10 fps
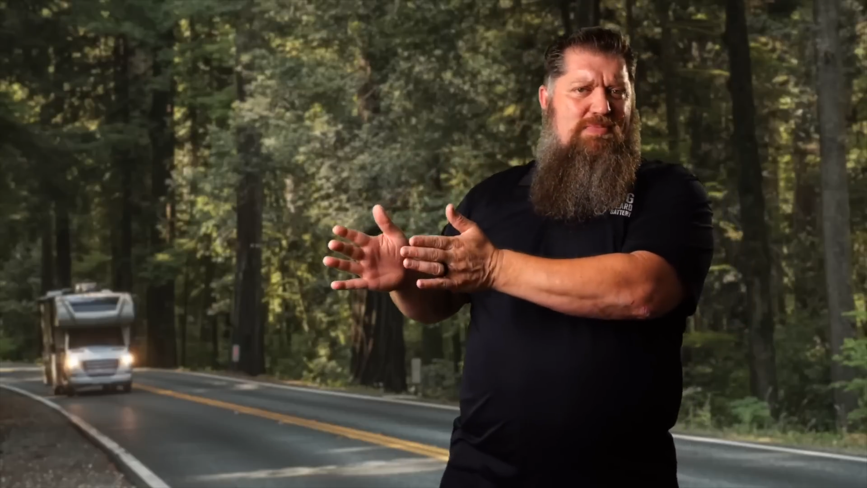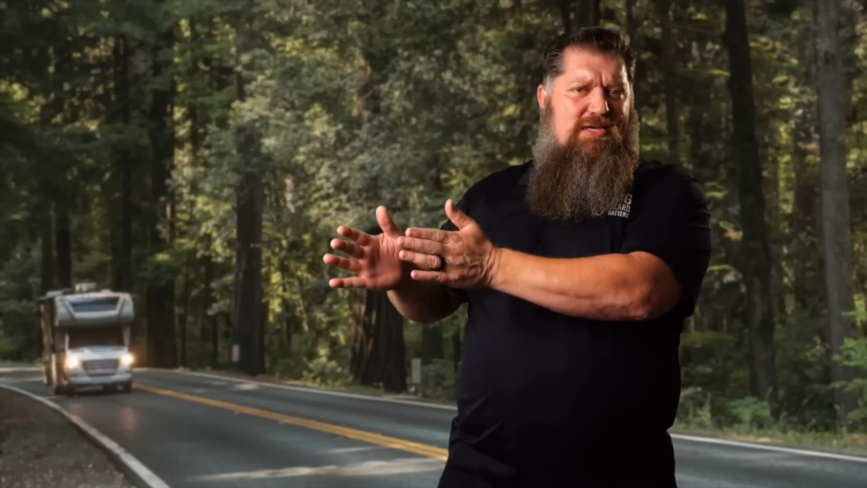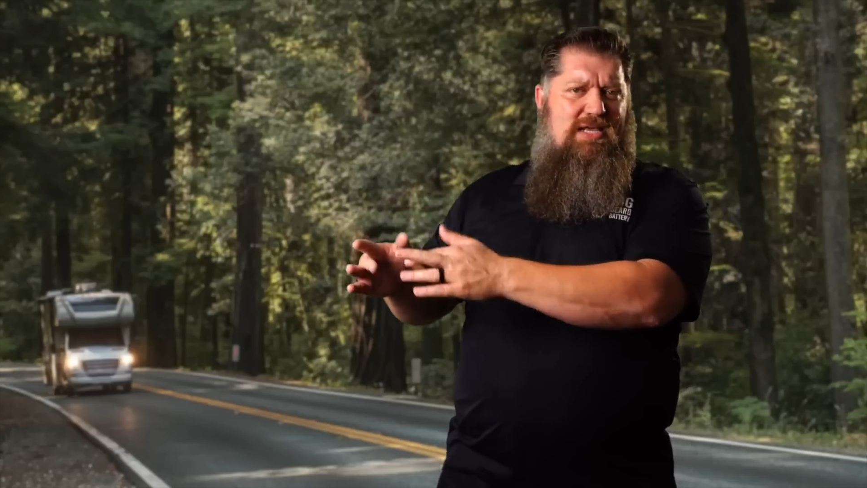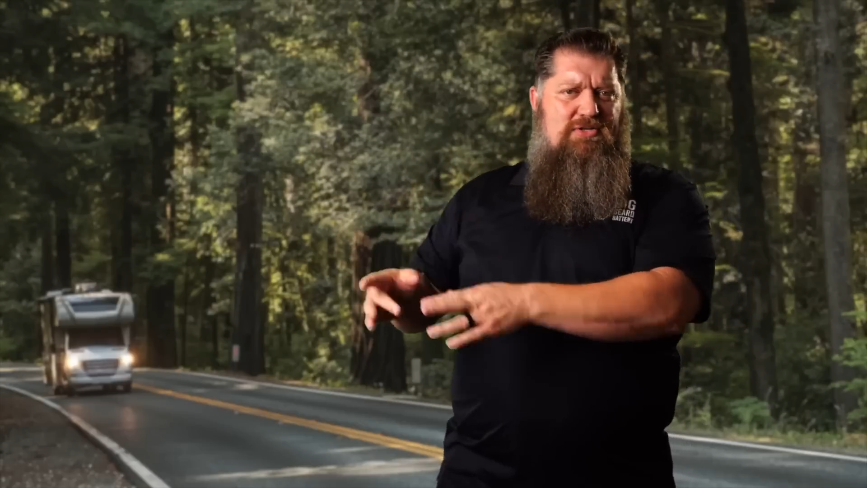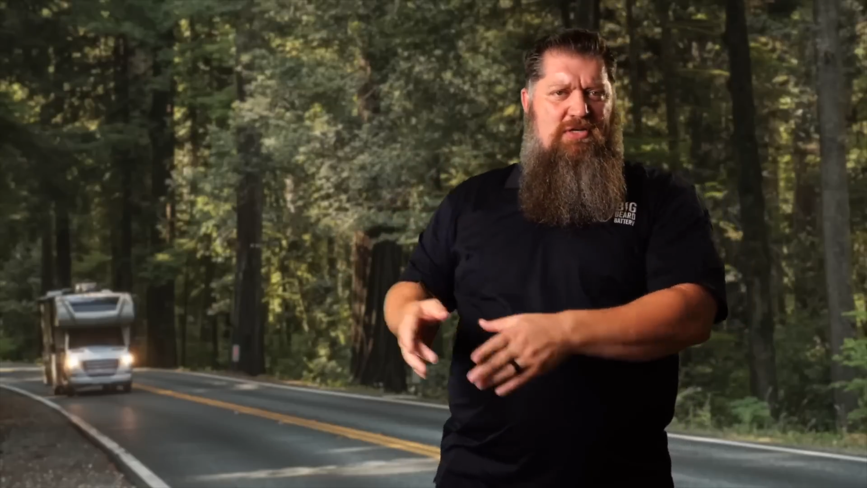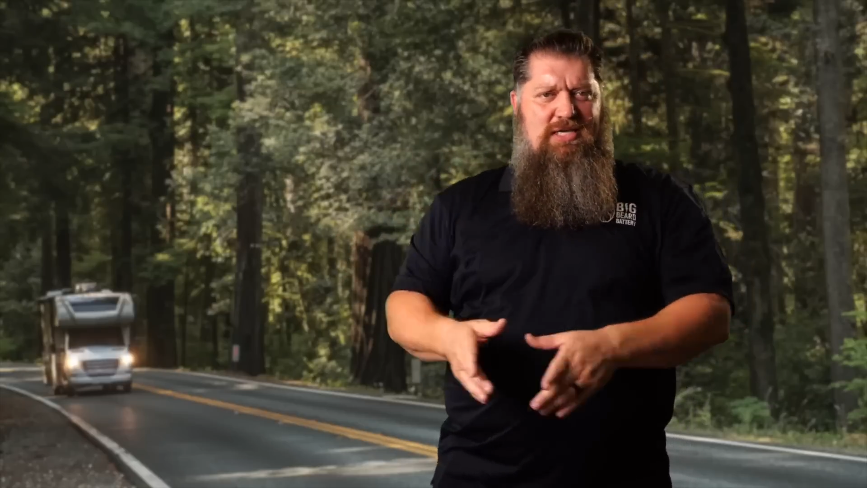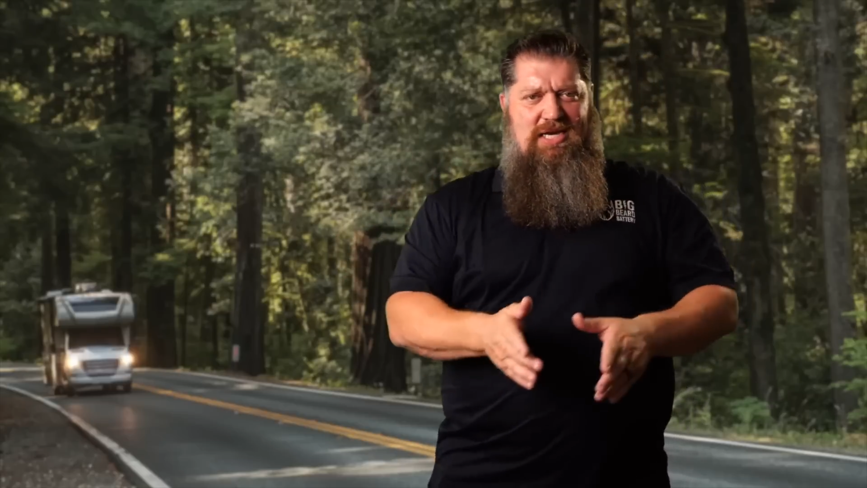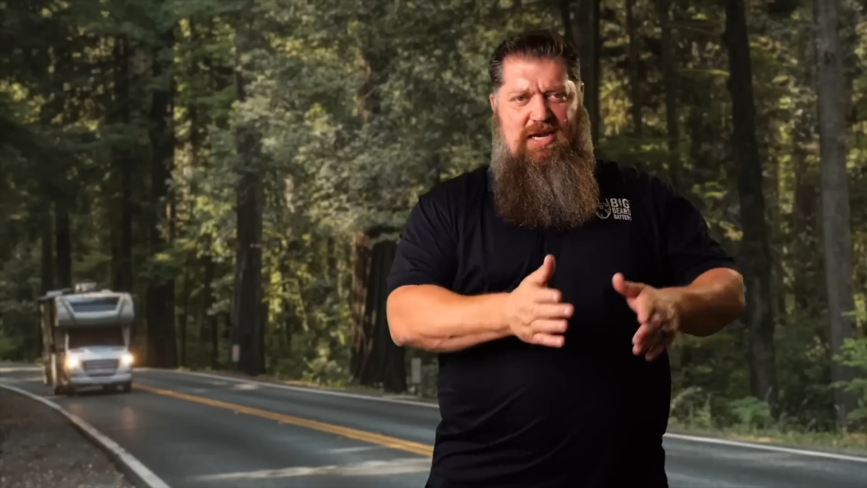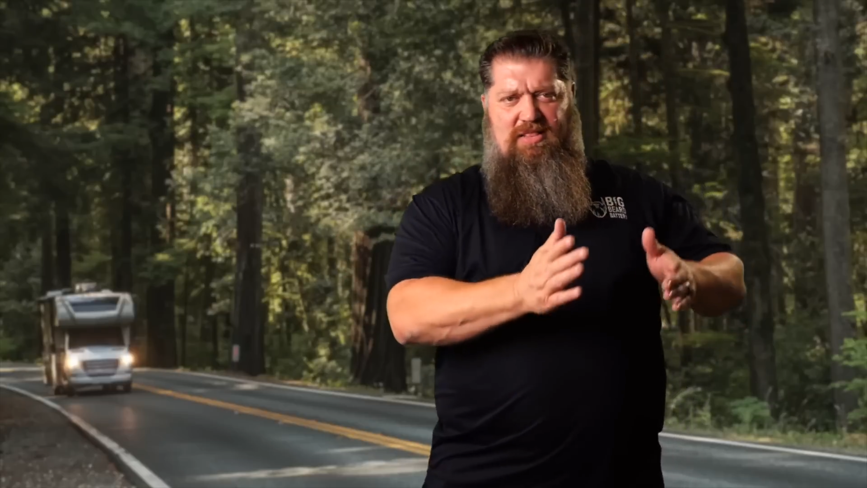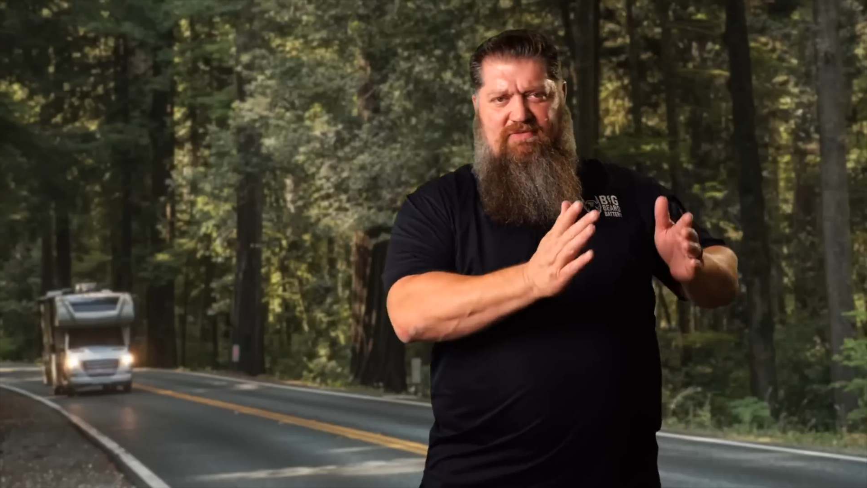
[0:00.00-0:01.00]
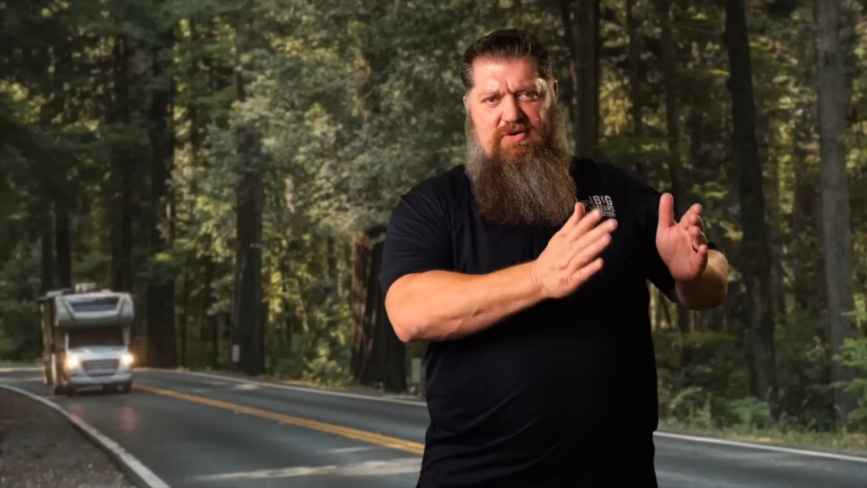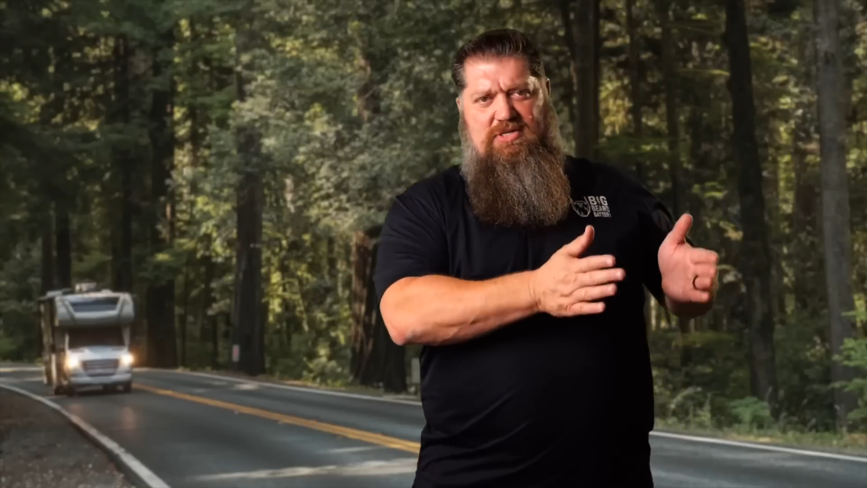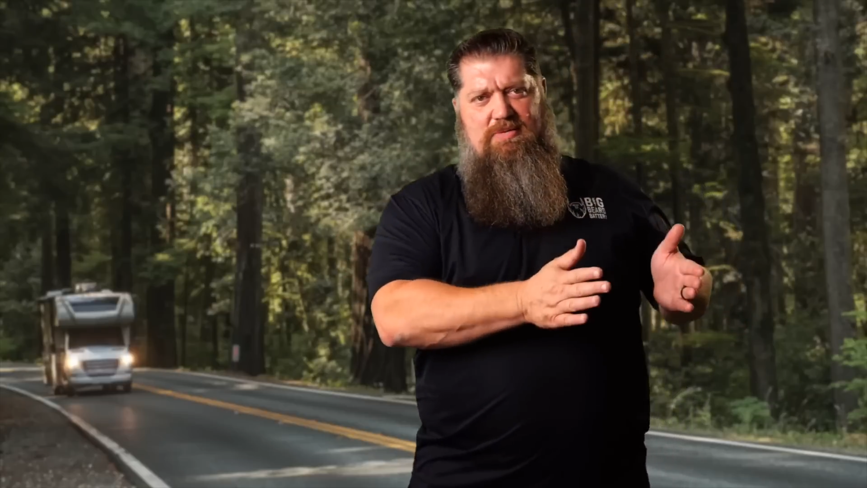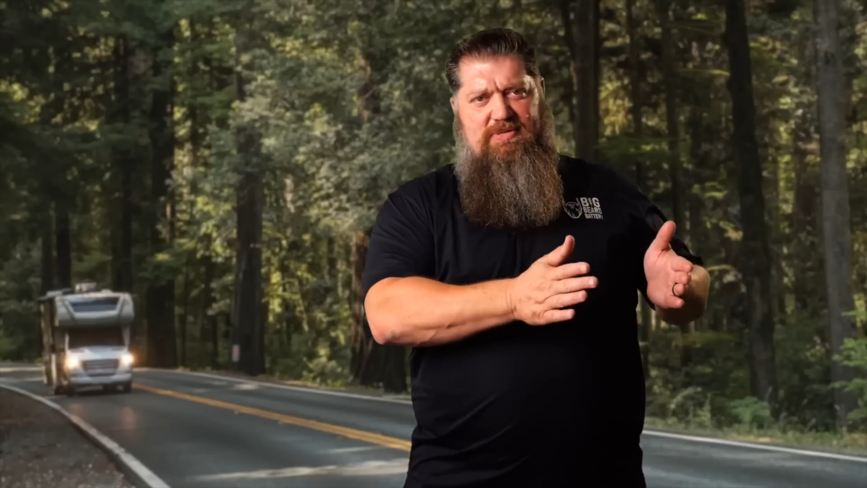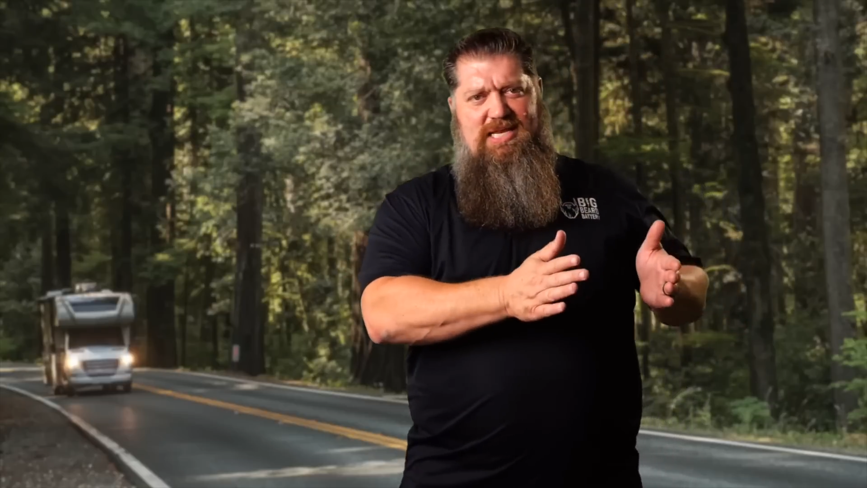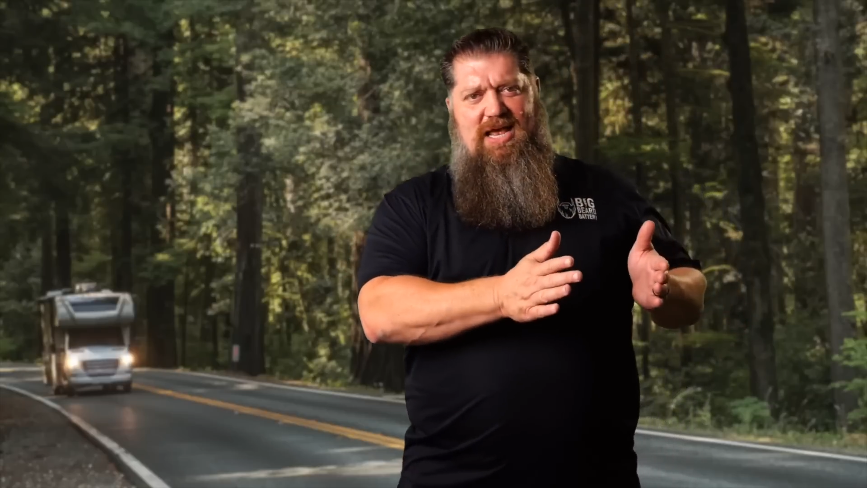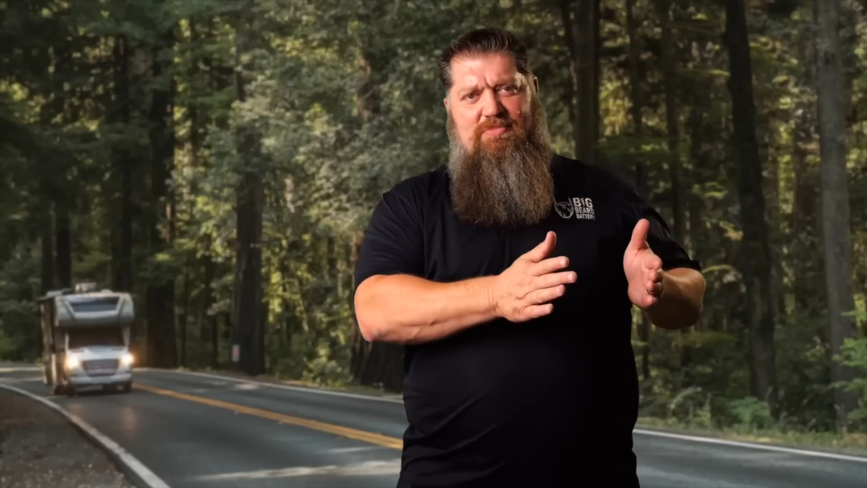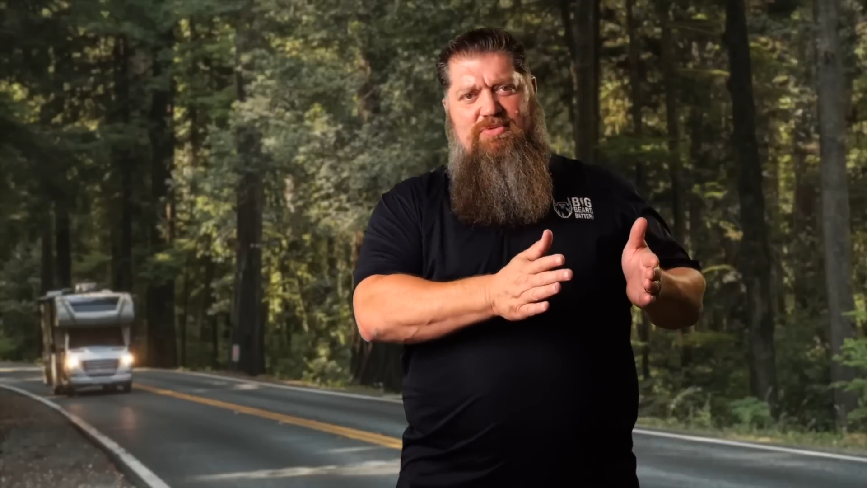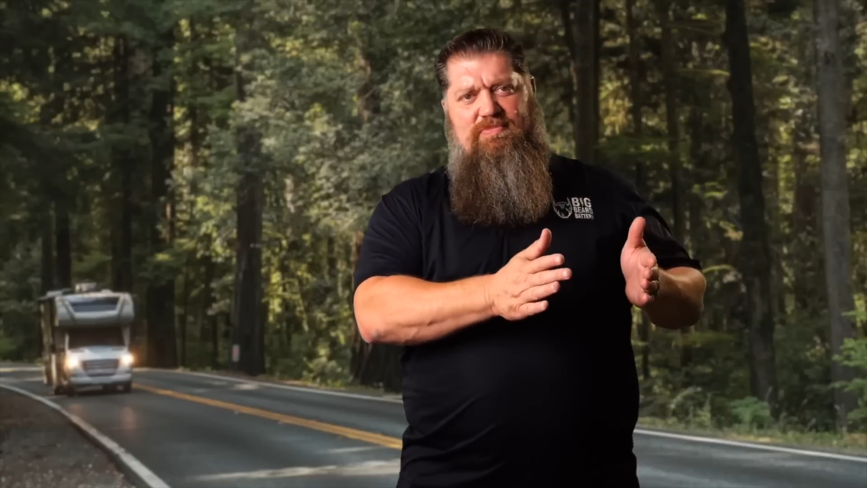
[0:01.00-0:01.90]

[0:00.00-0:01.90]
potential you did the first couple times.